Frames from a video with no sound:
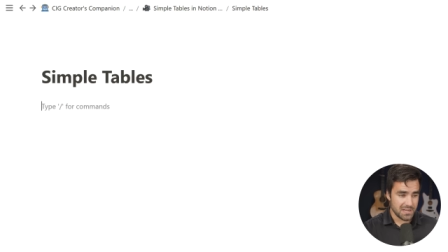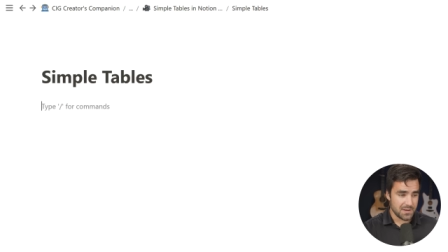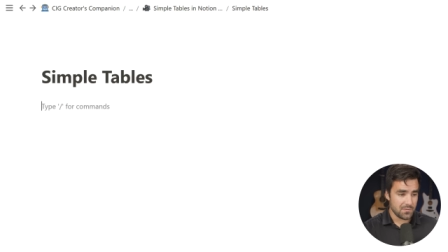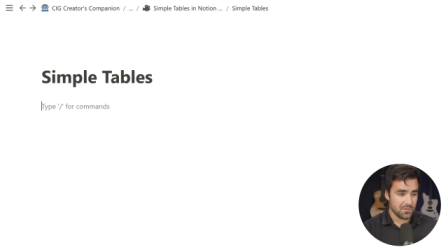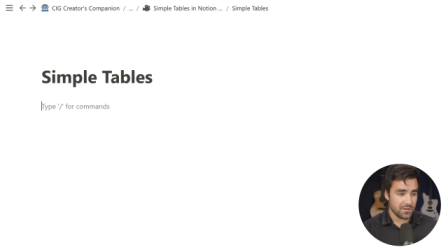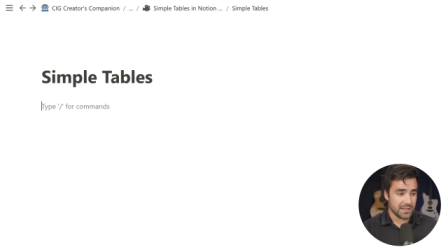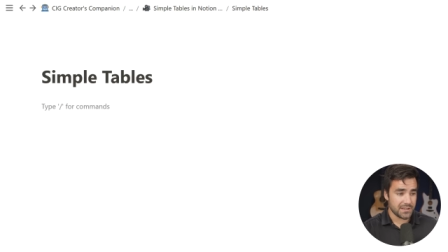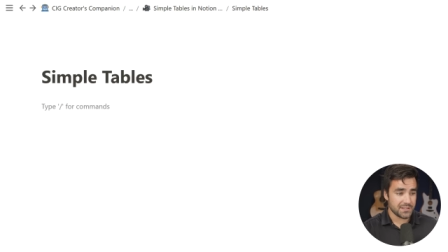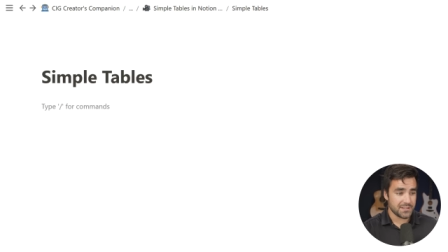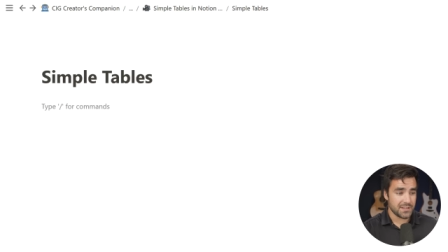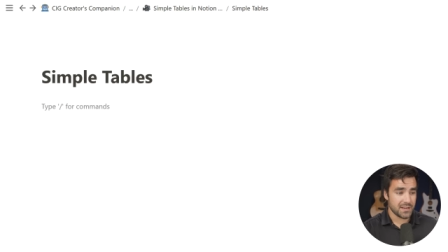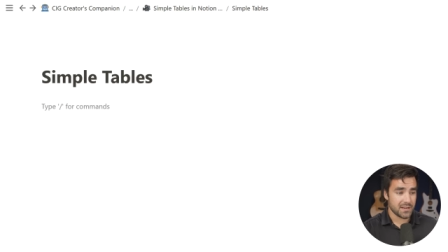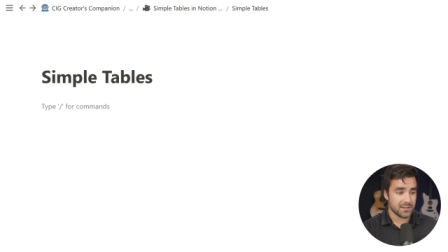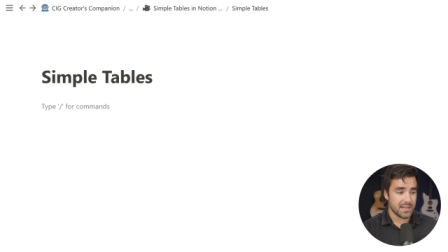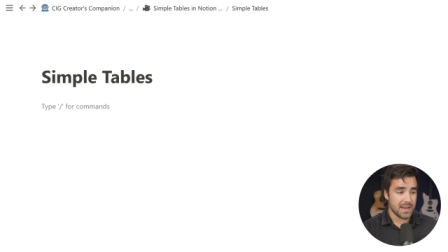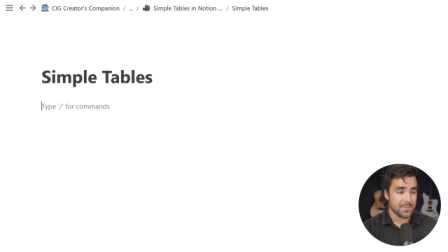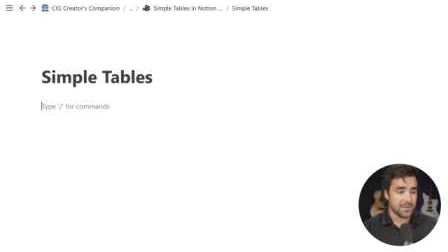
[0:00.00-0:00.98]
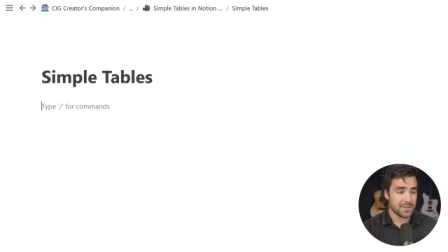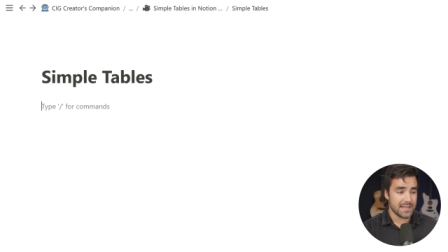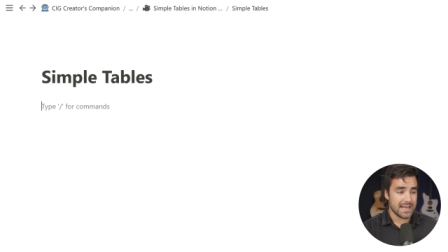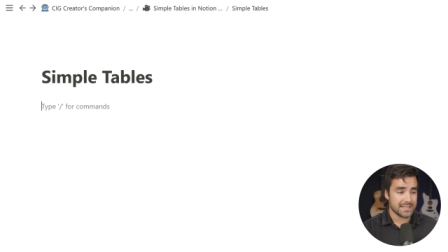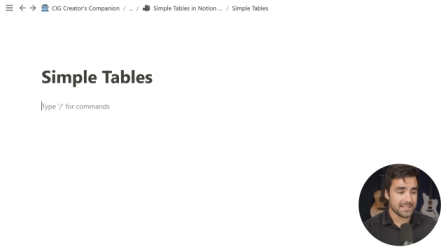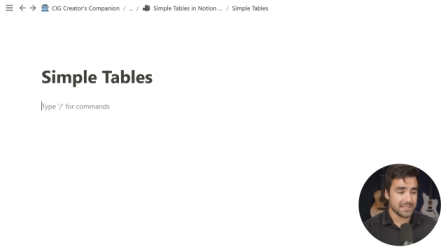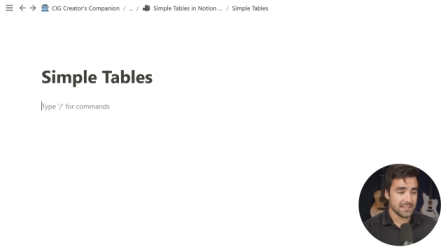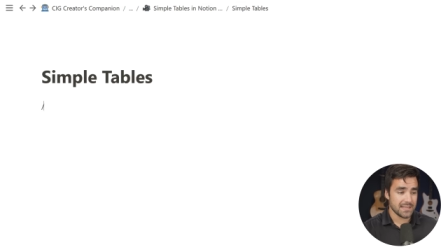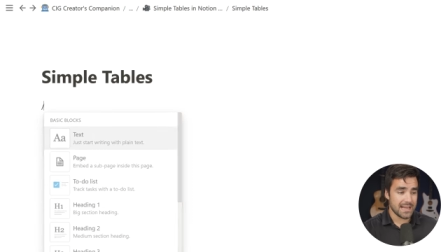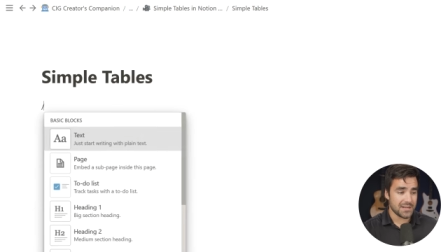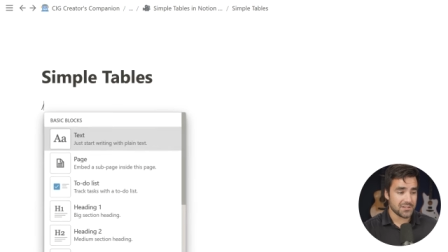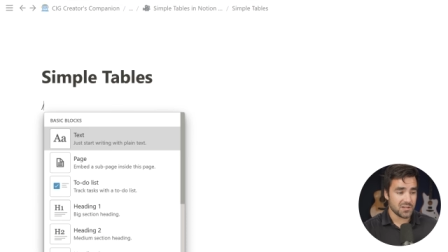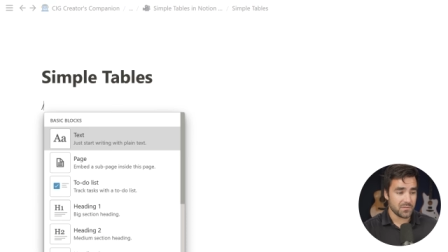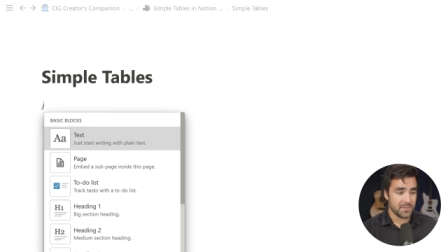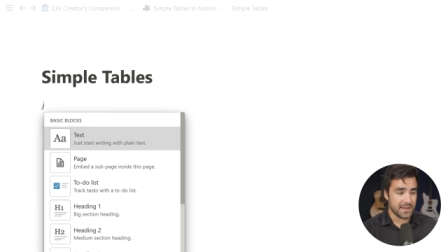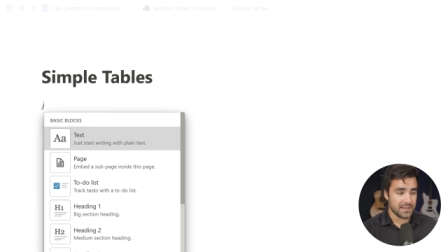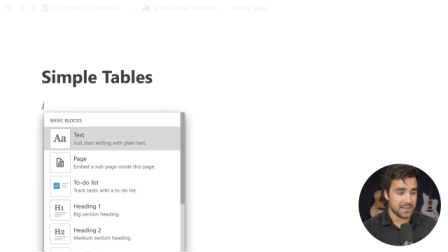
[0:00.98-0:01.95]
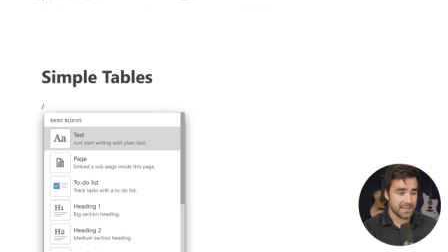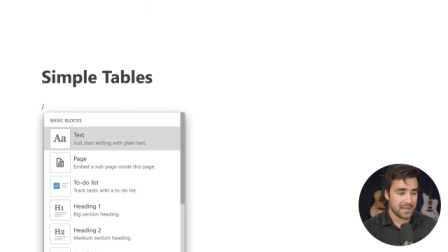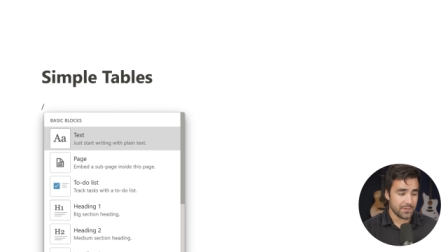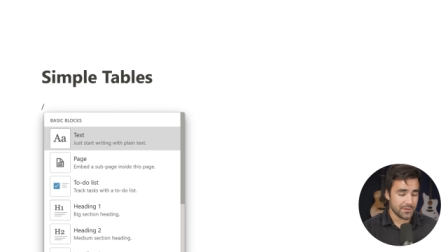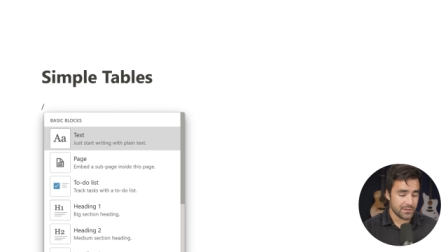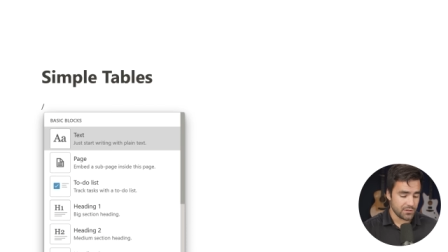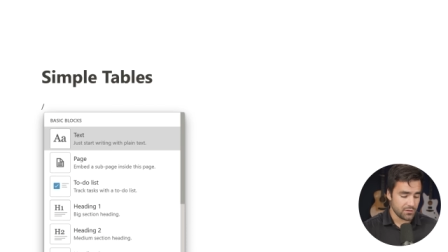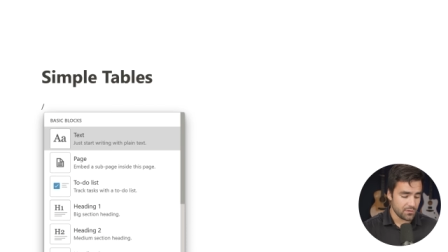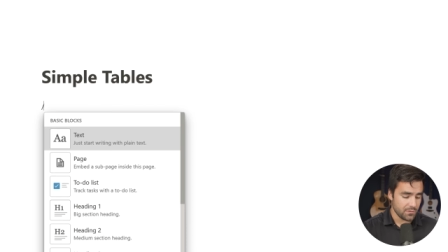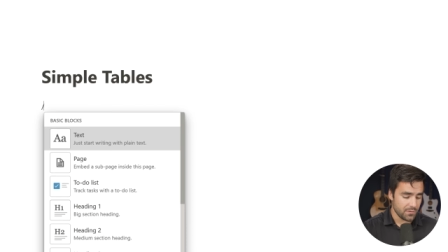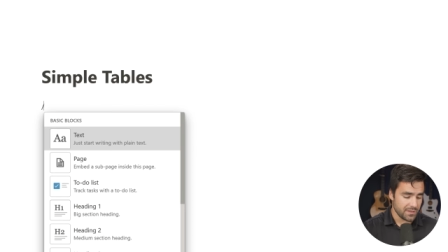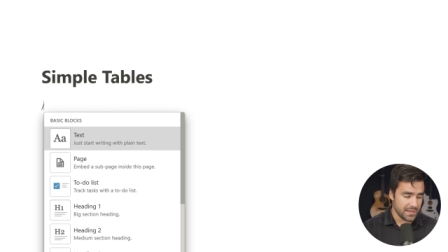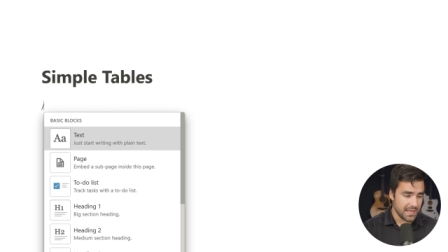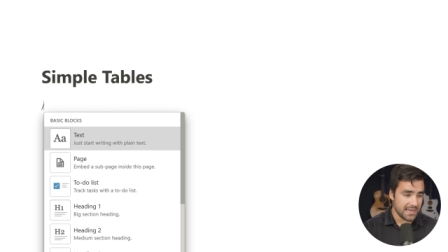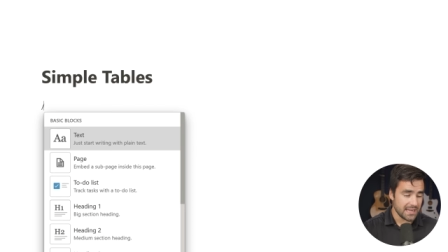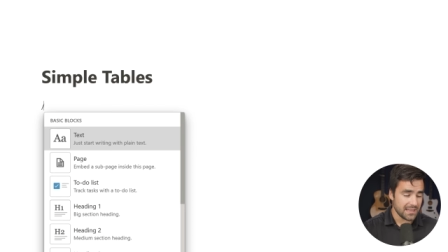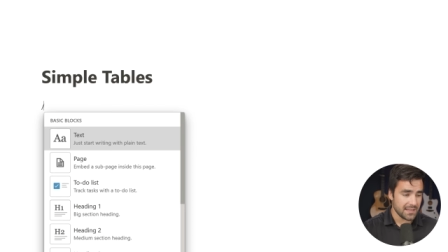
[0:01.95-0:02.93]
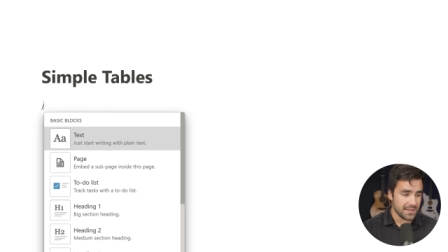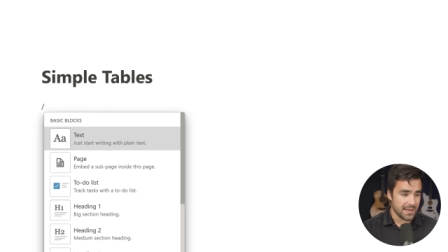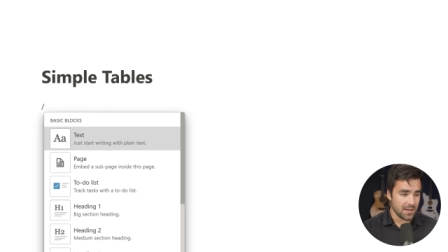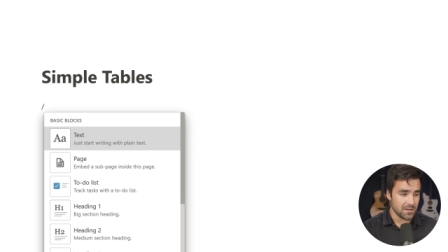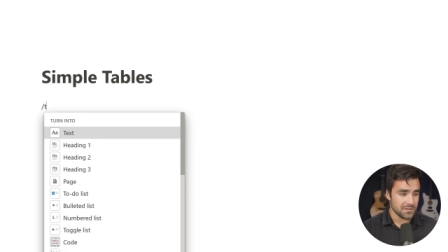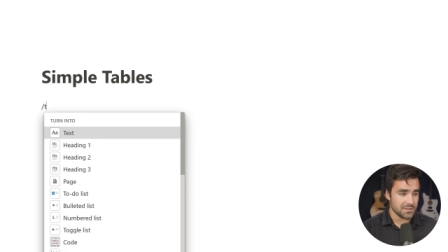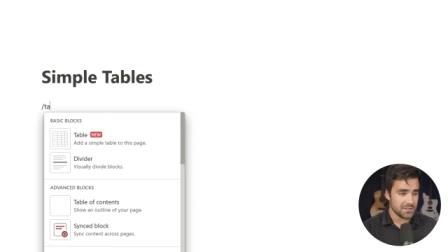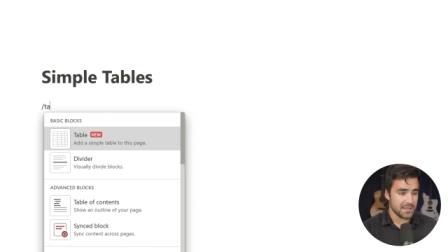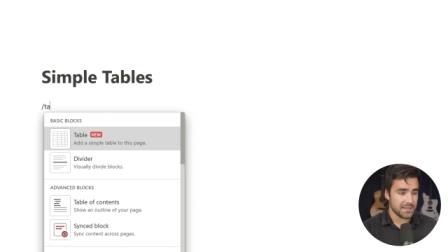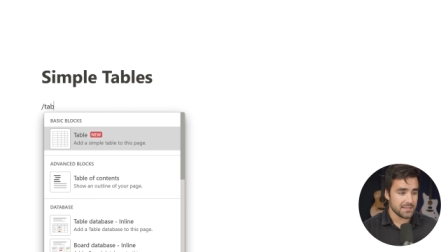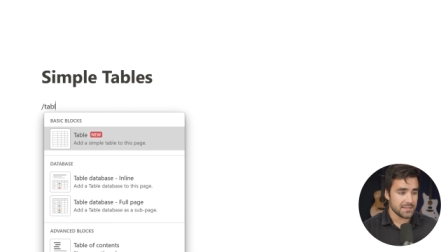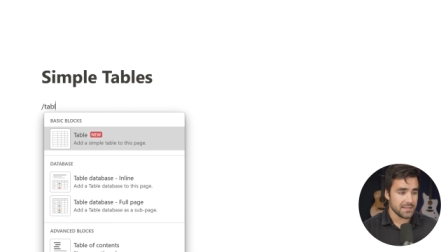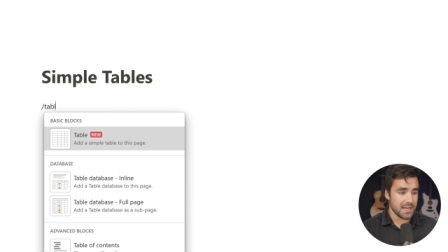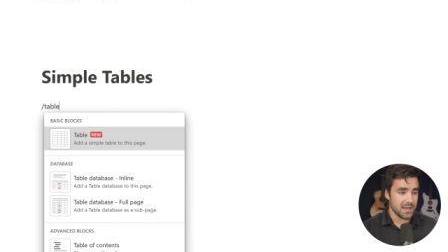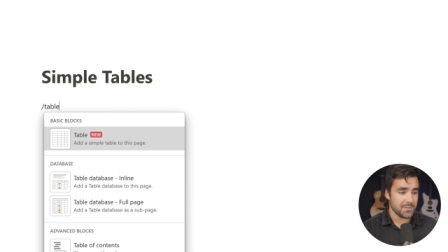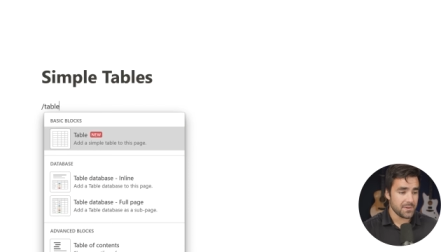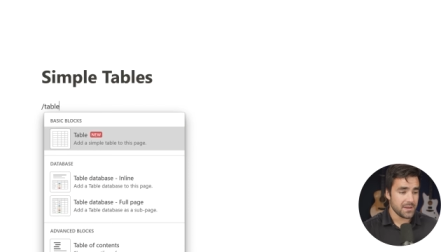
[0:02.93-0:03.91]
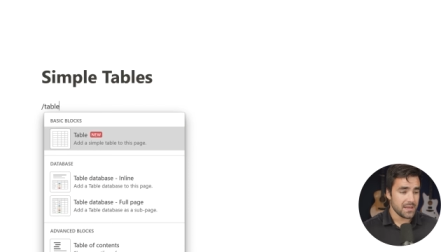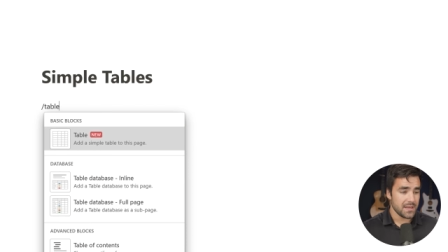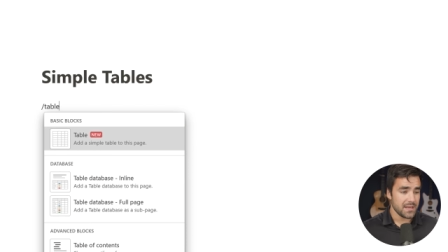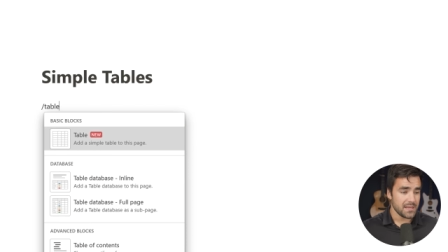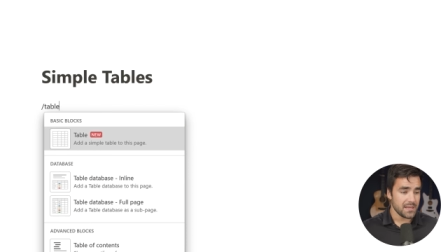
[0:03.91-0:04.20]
table, I just need to type that slash command like I would do with anything else and type